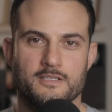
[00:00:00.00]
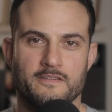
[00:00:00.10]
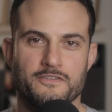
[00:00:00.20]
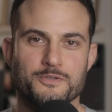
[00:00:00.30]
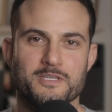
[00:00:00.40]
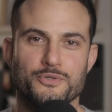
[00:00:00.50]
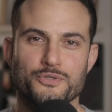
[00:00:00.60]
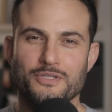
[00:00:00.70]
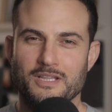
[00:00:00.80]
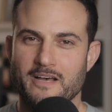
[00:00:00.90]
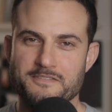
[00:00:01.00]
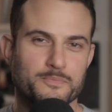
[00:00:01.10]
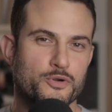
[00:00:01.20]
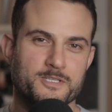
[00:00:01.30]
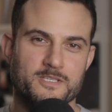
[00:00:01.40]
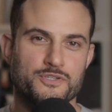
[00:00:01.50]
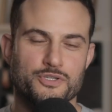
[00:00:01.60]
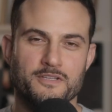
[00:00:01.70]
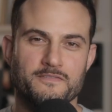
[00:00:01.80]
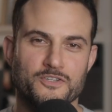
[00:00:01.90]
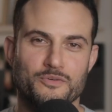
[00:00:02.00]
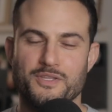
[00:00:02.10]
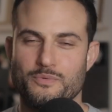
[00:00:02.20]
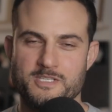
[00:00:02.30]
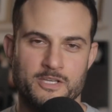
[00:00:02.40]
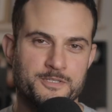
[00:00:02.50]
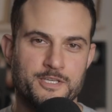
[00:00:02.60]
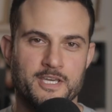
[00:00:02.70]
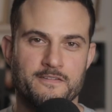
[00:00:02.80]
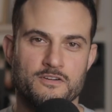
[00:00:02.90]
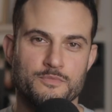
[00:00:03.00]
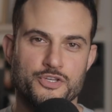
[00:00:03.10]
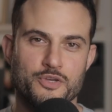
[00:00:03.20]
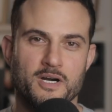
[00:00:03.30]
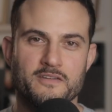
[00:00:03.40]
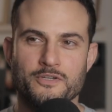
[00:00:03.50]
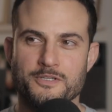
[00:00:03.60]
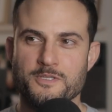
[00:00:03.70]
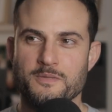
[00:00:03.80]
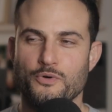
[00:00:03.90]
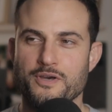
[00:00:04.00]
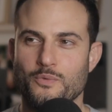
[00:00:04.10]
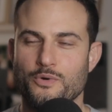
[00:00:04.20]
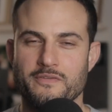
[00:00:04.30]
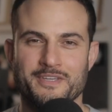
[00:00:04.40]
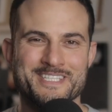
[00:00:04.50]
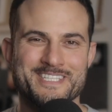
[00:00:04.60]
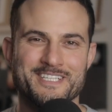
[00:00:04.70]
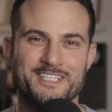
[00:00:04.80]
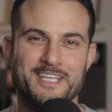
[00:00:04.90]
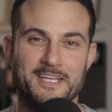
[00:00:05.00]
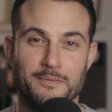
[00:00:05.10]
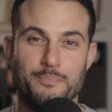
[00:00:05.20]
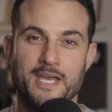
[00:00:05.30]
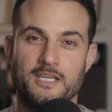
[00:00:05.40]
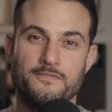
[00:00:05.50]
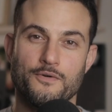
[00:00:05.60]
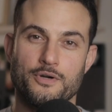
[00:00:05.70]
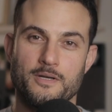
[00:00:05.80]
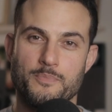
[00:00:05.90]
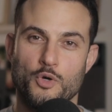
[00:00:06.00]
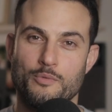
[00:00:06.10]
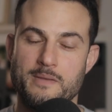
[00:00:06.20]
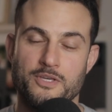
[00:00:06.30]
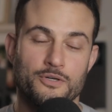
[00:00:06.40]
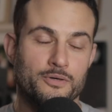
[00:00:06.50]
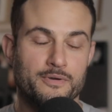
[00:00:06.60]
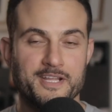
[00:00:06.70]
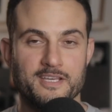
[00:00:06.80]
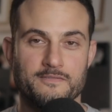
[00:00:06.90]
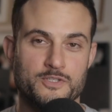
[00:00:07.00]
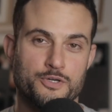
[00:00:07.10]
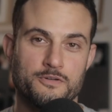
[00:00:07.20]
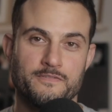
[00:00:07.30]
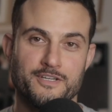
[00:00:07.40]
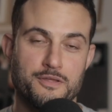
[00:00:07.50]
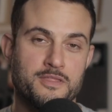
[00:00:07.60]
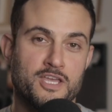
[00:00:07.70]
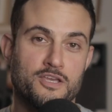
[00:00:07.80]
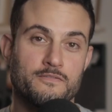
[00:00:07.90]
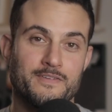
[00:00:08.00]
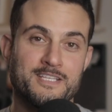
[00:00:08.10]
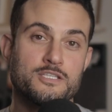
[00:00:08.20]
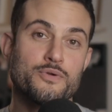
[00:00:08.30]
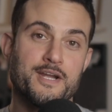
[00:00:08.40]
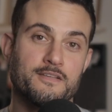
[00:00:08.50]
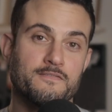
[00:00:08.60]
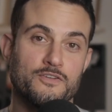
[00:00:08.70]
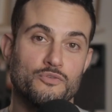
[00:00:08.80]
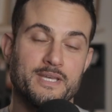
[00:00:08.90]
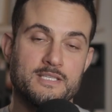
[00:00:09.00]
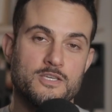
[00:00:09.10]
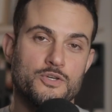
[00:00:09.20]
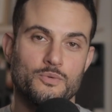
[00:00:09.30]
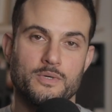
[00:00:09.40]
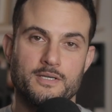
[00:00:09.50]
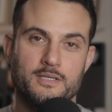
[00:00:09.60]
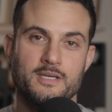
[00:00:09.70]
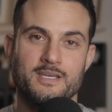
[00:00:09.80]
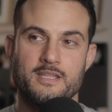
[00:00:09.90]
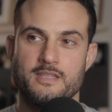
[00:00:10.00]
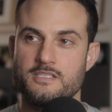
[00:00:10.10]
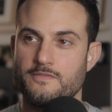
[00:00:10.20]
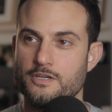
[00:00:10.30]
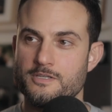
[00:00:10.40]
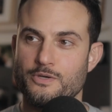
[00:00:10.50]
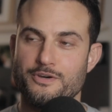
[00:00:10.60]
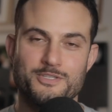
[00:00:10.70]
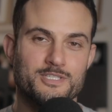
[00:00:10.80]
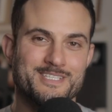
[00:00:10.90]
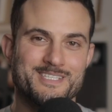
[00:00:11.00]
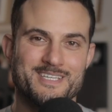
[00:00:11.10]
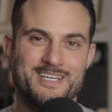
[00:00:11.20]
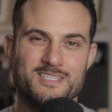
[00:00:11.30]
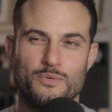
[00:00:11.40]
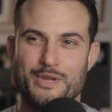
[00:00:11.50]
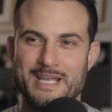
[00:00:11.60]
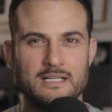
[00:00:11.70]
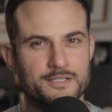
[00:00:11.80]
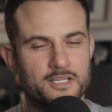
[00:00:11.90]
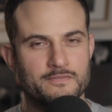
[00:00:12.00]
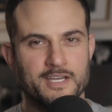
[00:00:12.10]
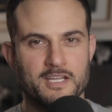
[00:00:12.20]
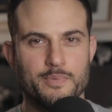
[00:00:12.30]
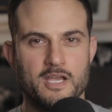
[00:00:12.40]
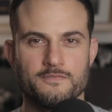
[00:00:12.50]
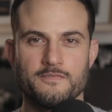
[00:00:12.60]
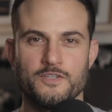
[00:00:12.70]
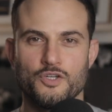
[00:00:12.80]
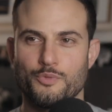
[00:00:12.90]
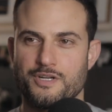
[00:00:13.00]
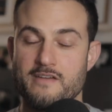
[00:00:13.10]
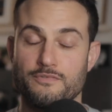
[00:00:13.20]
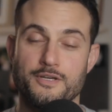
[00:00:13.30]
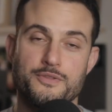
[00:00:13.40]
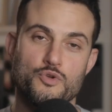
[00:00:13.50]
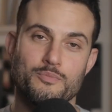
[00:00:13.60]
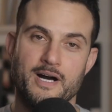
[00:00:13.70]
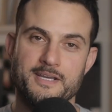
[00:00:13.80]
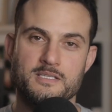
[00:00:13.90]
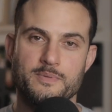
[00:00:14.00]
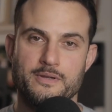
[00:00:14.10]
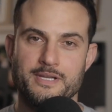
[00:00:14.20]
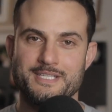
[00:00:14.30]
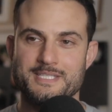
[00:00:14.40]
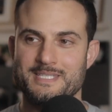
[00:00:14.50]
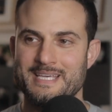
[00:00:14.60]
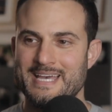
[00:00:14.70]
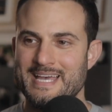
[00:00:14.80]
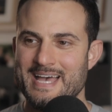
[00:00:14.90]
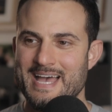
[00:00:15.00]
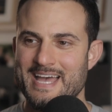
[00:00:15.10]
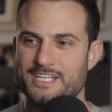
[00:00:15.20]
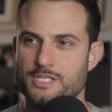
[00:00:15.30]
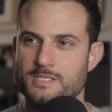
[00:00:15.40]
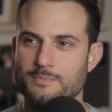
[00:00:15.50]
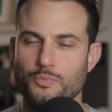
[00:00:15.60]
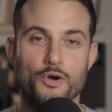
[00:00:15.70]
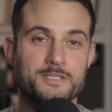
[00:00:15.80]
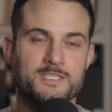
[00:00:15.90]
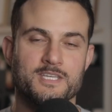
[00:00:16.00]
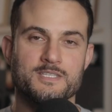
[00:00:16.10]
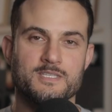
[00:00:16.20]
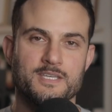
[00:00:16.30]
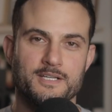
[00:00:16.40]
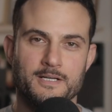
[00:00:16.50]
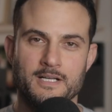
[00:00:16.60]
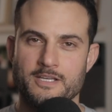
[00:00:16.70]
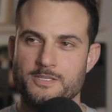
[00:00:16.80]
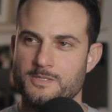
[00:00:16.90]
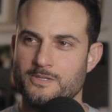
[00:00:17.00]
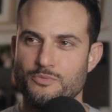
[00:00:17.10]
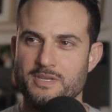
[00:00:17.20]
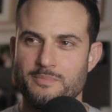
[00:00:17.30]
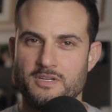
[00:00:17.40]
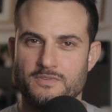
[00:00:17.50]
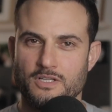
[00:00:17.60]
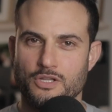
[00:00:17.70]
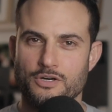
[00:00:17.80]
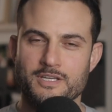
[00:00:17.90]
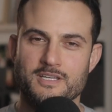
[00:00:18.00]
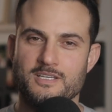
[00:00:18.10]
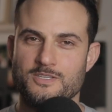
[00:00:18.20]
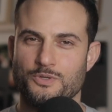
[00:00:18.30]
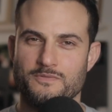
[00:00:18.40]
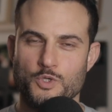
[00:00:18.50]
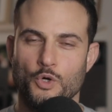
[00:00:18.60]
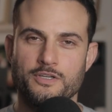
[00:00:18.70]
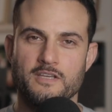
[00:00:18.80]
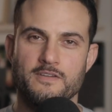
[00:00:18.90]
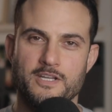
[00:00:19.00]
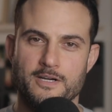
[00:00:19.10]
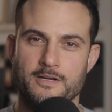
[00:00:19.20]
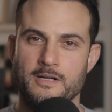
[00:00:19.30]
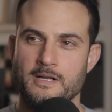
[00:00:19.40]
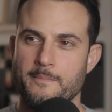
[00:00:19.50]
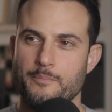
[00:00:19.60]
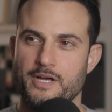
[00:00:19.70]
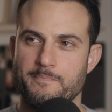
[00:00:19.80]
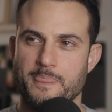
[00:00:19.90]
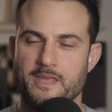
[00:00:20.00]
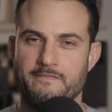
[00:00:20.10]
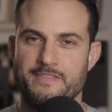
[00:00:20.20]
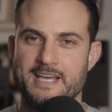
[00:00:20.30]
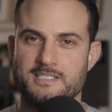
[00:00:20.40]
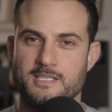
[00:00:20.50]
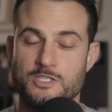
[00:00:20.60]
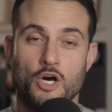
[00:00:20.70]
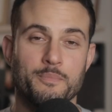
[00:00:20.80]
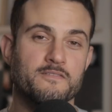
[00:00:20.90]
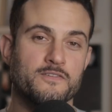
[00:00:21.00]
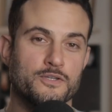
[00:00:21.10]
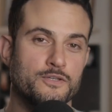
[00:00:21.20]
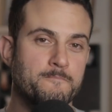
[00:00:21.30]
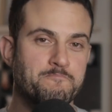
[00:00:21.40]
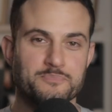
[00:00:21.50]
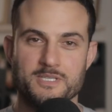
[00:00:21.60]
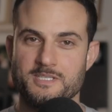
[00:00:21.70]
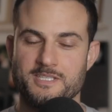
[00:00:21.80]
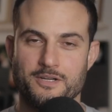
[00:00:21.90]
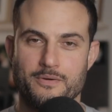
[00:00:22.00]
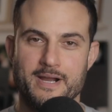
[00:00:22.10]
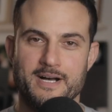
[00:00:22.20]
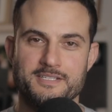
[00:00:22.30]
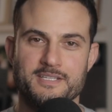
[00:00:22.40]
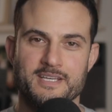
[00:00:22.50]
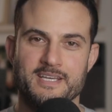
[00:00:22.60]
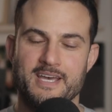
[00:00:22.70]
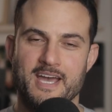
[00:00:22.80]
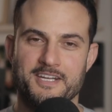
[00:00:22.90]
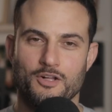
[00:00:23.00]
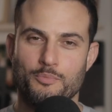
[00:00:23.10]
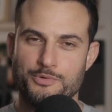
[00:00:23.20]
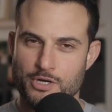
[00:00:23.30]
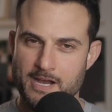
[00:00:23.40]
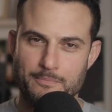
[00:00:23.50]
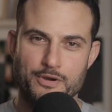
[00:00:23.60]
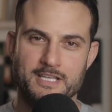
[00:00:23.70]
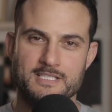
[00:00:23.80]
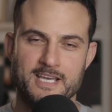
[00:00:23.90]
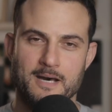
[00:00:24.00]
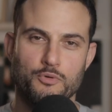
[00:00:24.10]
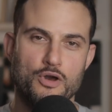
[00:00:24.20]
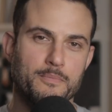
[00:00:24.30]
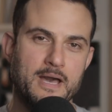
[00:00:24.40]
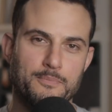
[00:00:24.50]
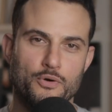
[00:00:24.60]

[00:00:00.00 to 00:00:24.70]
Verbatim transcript: If you're someone who loves the process of shooting film and the results you get from it, you might have gotten to the point where you've considered getting paid for it. Or maybe you're already a photographer and you're thinking of integrating film into your work. This video is going to discuss the reality of getting paid for film, what I've learned through my experience, and just some points to consider. So it's going to be a bit of a longer sort of talky video, but if that's a topic for you, stick around and I'll try and break it down point by